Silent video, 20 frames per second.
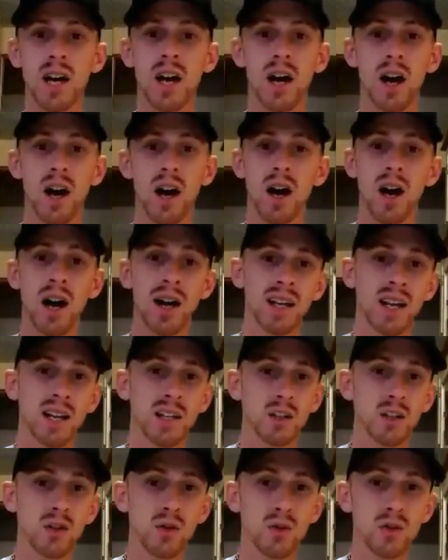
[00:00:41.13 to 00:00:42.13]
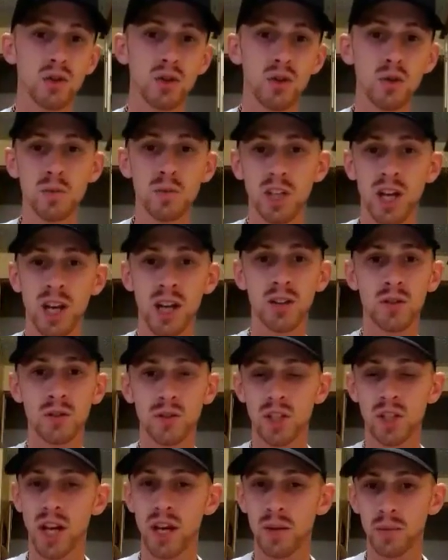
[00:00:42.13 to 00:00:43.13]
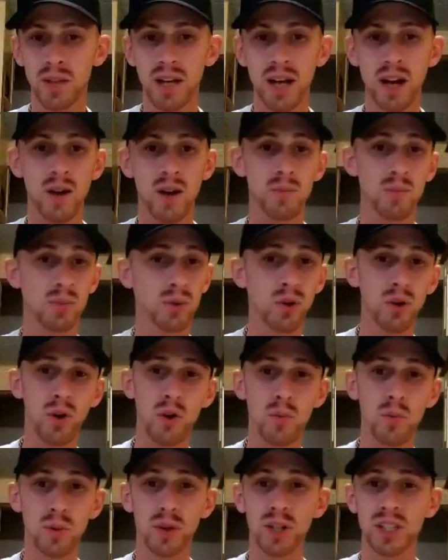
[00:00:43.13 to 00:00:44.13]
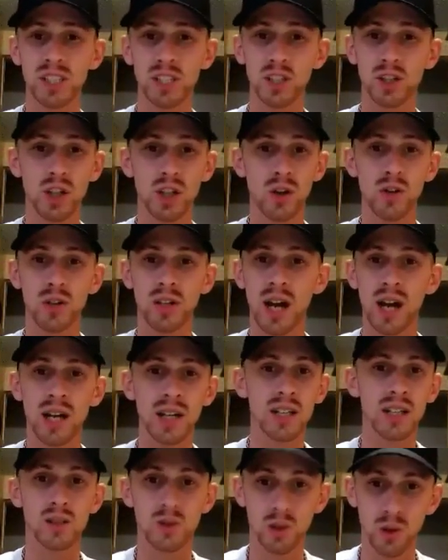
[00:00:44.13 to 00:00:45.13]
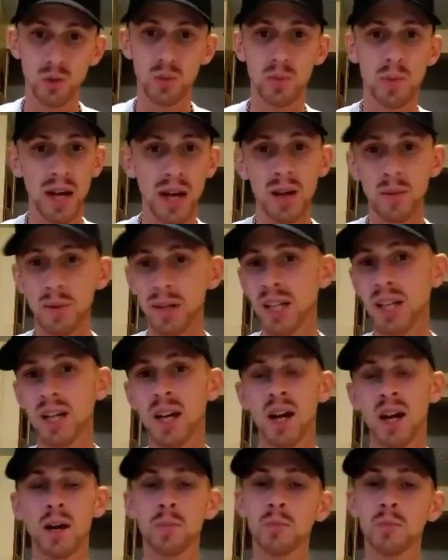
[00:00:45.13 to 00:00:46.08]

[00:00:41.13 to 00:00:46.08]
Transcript: I got a YouTube channel. Check me out. Parole Prison Show 92, baby.